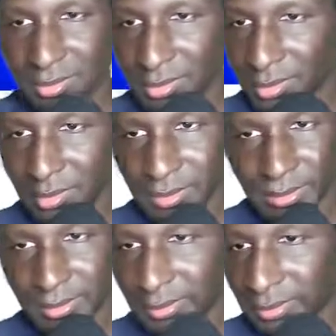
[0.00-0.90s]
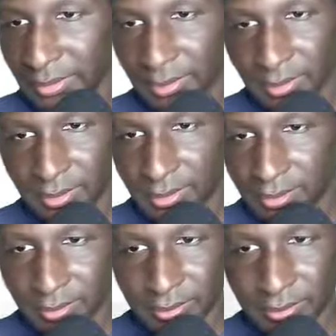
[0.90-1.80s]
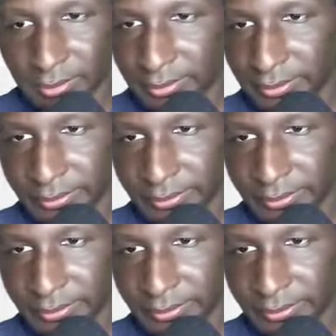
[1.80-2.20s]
[no speech]